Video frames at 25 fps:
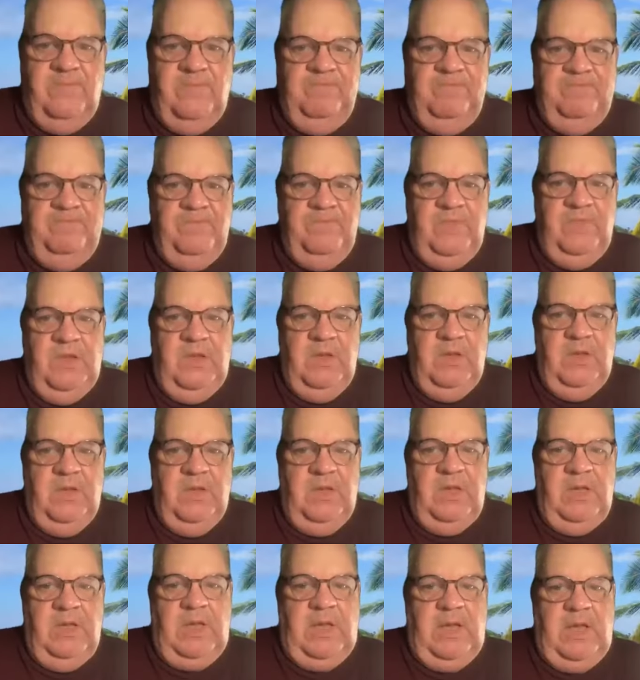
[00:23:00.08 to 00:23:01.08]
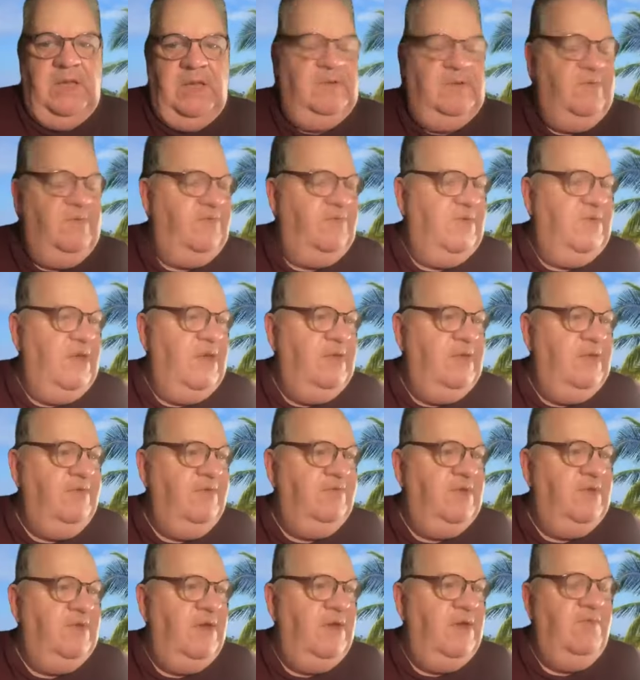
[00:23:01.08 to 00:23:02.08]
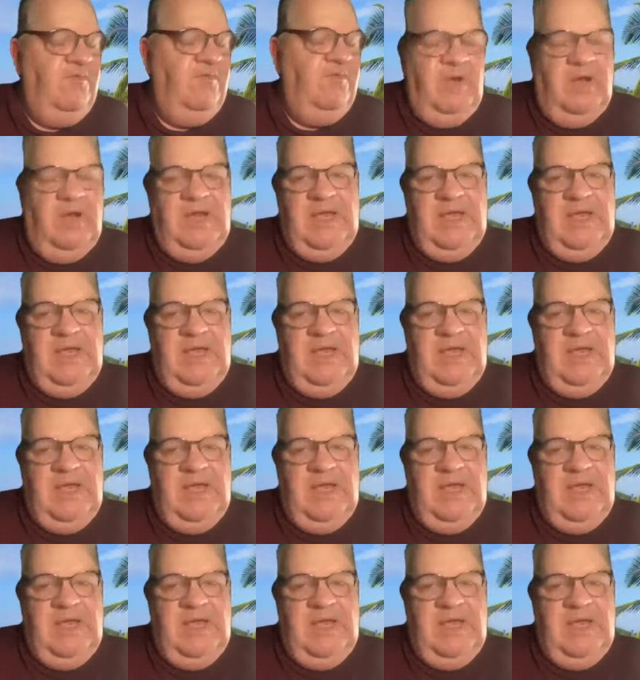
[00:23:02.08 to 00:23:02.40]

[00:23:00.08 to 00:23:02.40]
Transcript: Yeah. And so there's a really